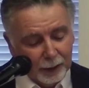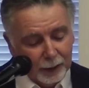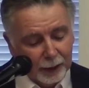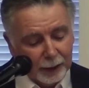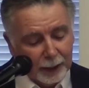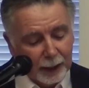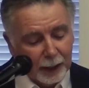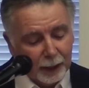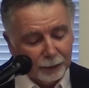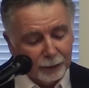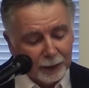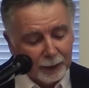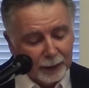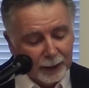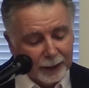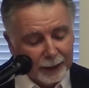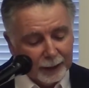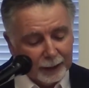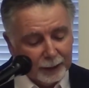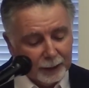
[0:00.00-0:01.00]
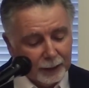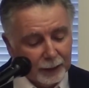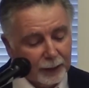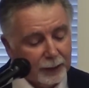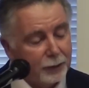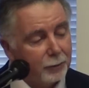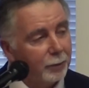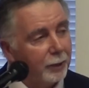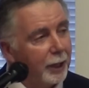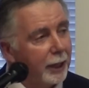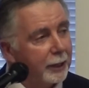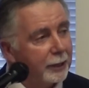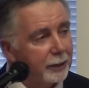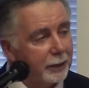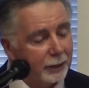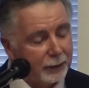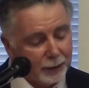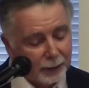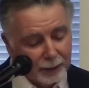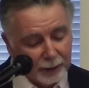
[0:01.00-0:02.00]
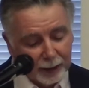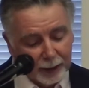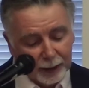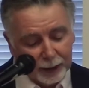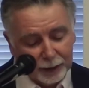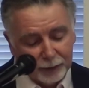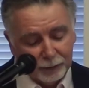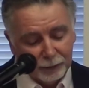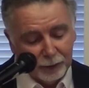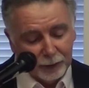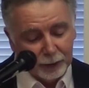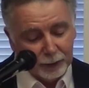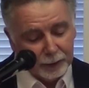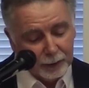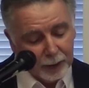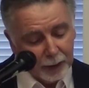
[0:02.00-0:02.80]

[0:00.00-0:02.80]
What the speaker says: in how the light is reacting to the edge of